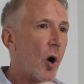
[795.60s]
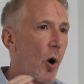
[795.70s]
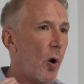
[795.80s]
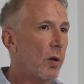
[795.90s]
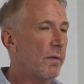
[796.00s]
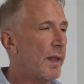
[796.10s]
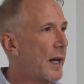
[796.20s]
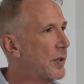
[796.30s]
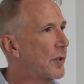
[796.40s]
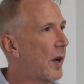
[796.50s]
All of
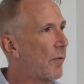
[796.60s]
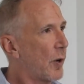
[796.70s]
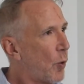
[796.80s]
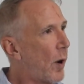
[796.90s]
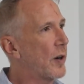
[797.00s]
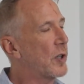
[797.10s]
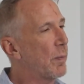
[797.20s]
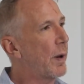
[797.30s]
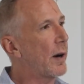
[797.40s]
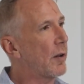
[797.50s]
that stuff requires
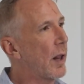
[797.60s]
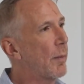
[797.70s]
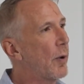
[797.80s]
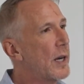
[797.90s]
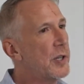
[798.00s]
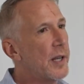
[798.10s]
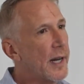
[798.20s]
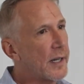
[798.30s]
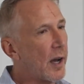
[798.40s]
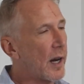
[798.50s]
supplier collaboration
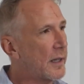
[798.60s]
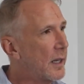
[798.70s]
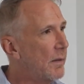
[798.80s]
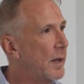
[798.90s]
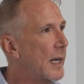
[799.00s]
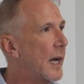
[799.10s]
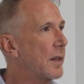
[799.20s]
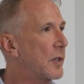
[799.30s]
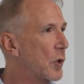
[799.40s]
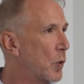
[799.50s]
and connectivity and
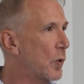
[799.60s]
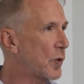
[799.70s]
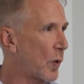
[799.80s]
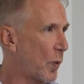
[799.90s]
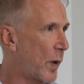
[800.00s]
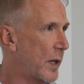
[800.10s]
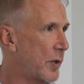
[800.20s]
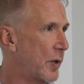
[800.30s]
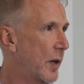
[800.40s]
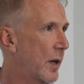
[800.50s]
the tools with
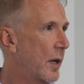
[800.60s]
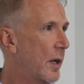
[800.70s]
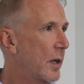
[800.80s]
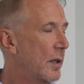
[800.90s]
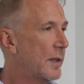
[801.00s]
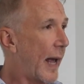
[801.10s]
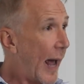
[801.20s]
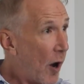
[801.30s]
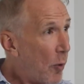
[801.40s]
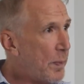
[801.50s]
which to
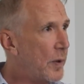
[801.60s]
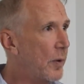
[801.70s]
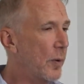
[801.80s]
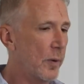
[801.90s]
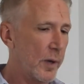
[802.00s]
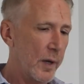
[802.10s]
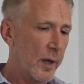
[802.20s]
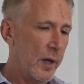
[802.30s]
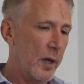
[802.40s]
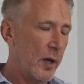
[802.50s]
help you
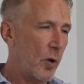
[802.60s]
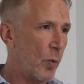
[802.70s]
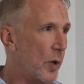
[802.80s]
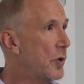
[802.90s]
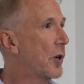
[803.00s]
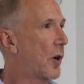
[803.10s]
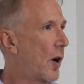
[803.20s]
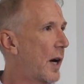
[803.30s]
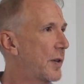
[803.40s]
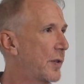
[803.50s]
reduce your
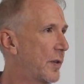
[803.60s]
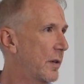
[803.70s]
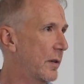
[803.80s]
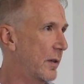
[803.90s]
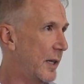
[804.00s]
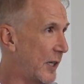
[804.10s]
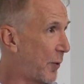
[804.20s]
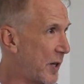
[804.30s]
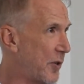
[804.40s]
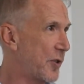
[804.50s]
cost,
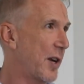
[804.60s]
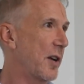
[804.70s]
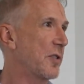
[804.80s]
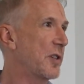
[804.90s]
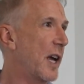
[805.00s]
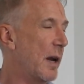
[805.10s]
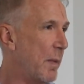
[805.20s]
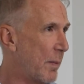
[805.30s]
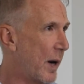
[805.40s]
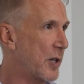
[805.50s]
increase your sales, and
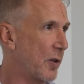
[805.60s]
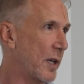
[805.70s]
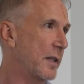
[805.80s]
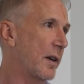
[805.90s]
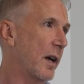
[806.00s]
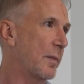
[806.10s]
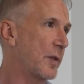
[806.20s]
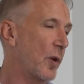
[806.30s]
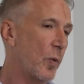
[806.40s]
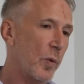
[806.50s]
minimize your lead time.
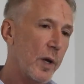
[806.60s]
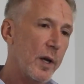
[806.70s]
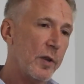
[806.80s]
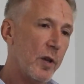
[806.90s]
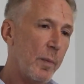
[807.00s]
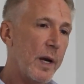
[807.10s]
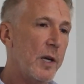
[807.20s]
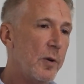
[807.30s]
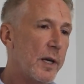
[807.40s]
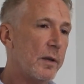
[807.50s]
So the
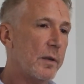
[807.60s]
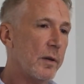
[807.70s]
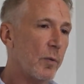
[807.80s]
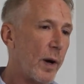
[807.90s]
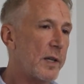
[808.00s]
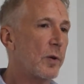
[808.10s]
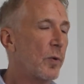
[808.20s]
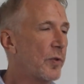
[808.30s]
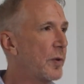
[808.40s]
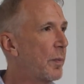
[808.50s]
minute you get the right
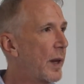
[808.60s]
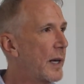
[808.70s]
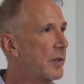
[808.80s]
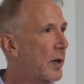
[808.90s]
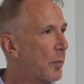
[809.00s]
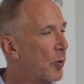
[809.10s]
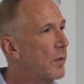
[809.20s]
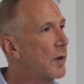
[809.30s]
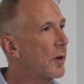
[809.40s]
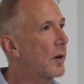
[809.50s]
tools in place and
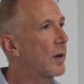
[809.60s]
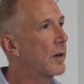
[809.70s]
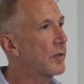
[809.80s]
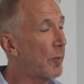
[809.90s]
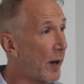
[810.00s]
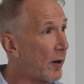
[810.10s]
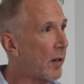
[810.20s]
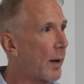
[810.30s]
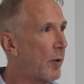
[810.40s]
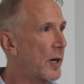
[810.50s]
improve your supplier
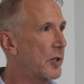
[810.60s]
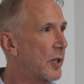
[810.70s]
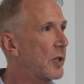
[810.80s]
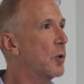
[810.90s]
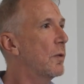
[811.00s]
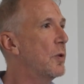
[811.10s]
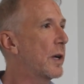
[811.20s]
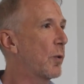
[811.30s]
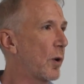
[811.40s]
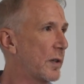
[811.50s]
collaboration, the two of you
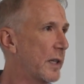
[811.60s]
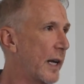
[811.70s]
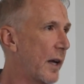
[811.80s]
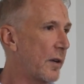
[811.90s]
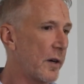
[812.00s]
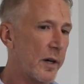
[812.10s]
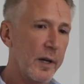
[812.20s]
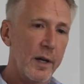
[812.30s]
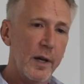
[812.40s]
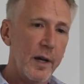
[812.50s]
can work together
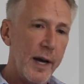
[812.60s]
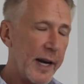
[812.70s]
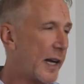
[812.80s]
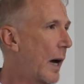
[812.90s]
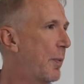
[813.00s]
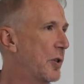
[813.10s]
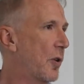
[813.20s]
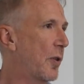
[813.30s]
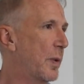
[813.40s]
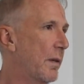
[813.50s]
and accomplish
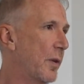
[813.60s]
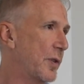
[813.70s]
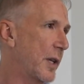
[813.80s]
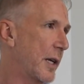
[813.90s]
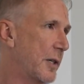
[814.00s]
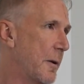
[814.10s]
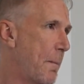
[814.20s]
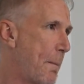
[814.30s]
all three of those things.